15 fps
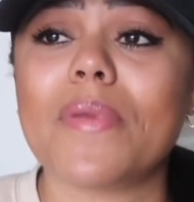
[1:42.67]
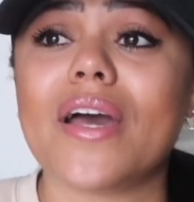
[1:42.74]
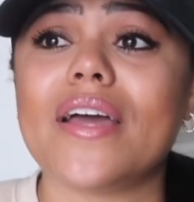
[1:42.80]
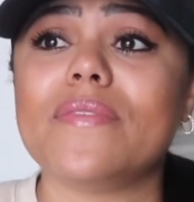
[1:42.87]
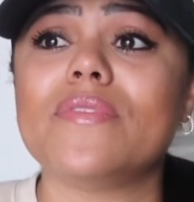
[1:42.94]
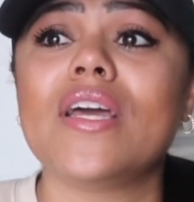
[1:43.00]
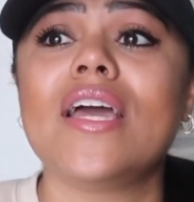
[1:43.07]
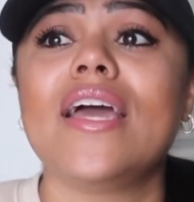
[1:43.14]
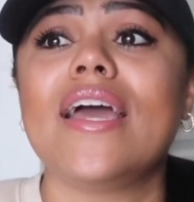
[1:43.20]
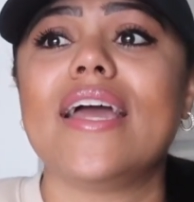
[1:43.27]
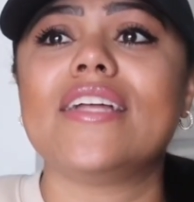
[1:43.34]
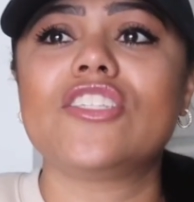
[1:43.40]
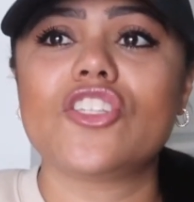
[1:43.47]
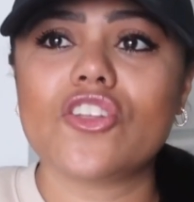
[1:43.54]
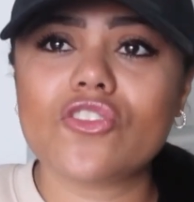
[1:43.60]
but
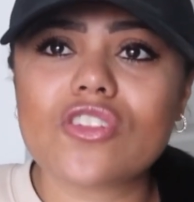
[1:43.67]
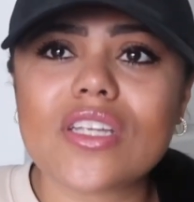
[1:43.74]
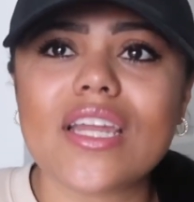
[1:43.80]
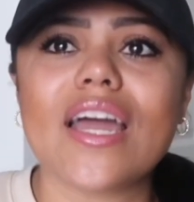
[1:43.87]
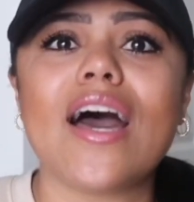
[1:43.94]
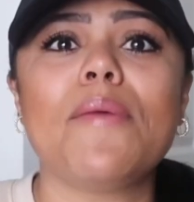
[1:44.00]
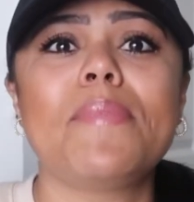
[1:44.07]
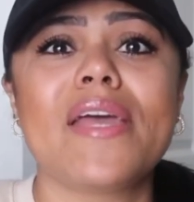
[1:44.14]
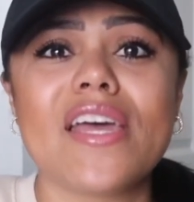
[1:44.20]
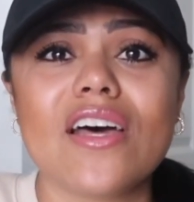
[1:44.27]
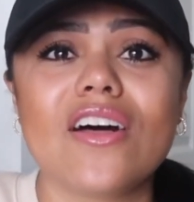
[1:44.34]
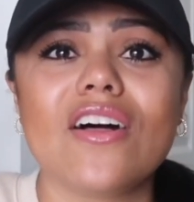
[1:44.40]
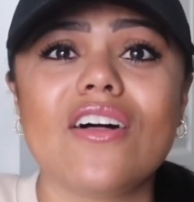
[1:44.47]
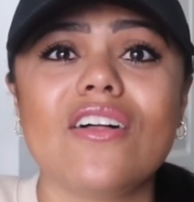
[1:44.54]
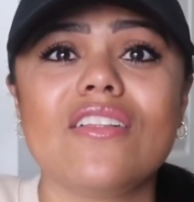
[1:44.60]
it's usually
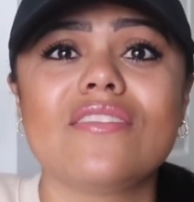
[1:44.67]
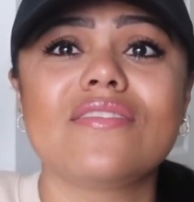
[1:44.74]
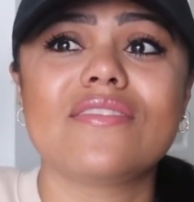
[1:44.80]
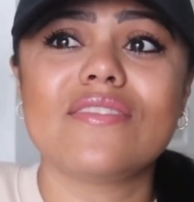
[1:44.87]
uphill,